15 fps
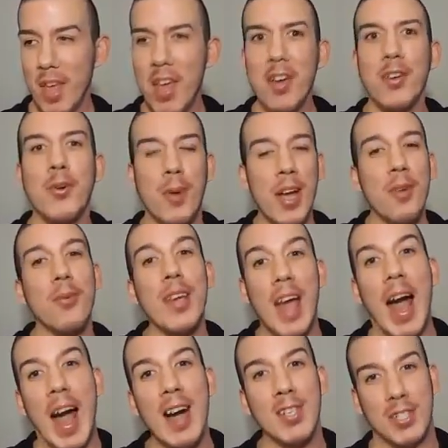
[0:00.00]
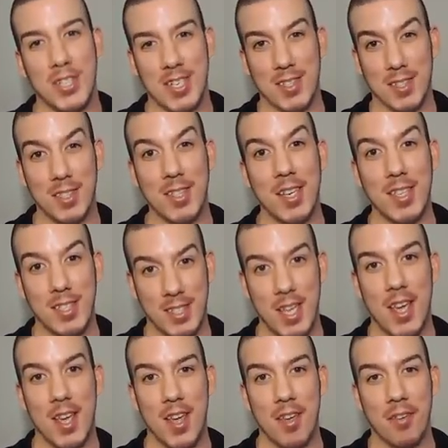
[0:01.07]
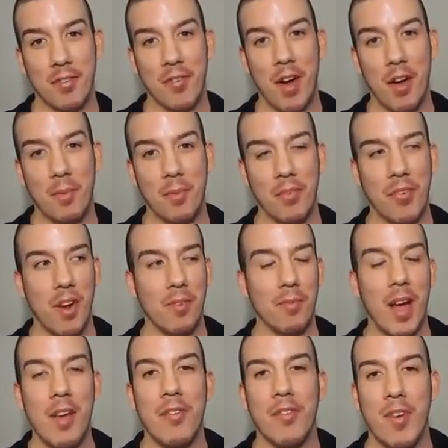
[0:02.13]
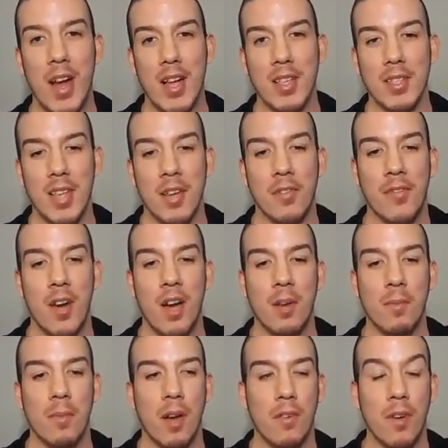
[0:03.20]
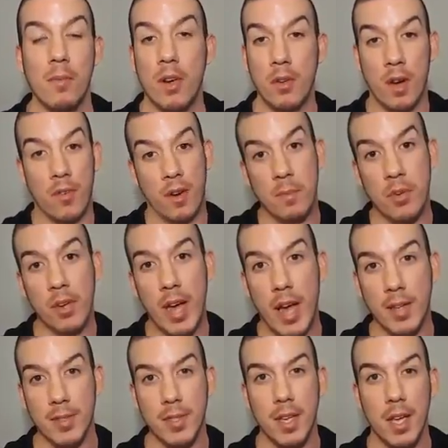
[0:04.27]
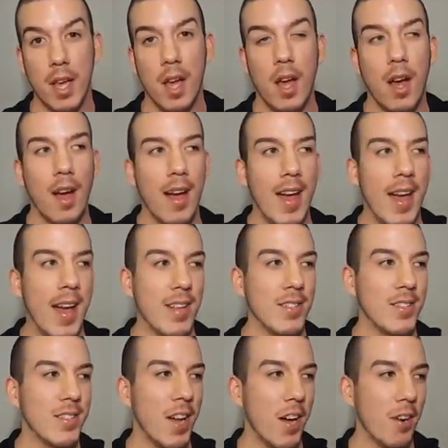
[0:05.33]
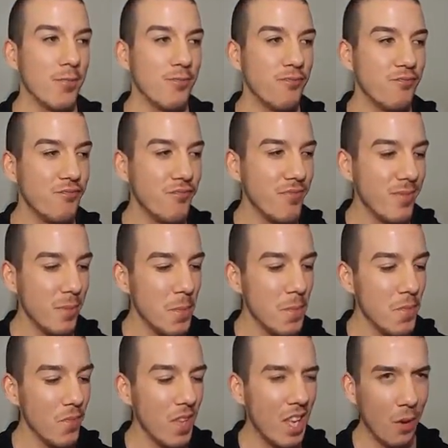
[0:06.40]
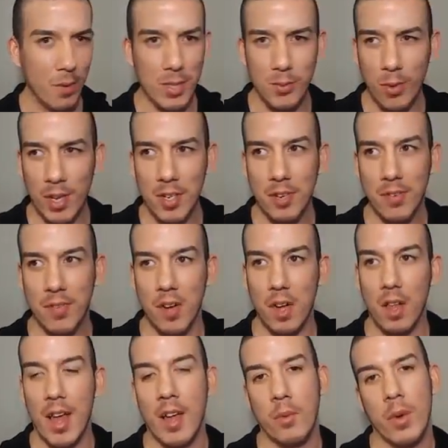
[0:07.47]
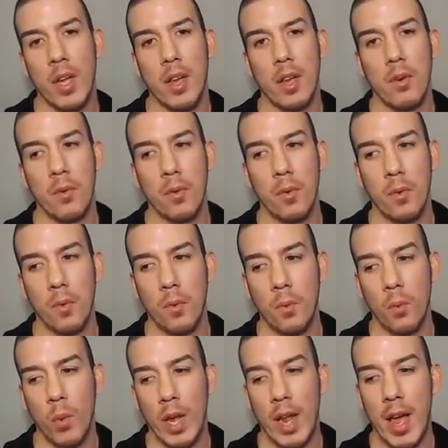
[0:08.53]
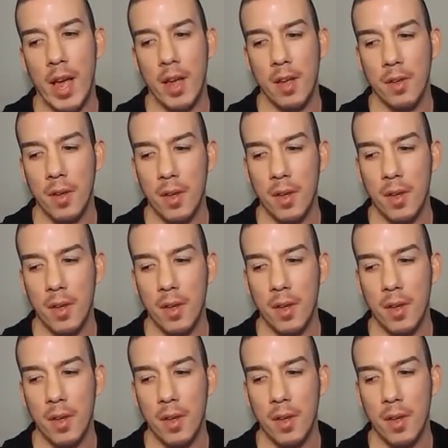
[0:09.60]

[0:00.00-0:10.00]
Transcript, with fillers: great reactions to see from, from my friends and from, from, well, from you guys. And so it was wonderful. And what, what I,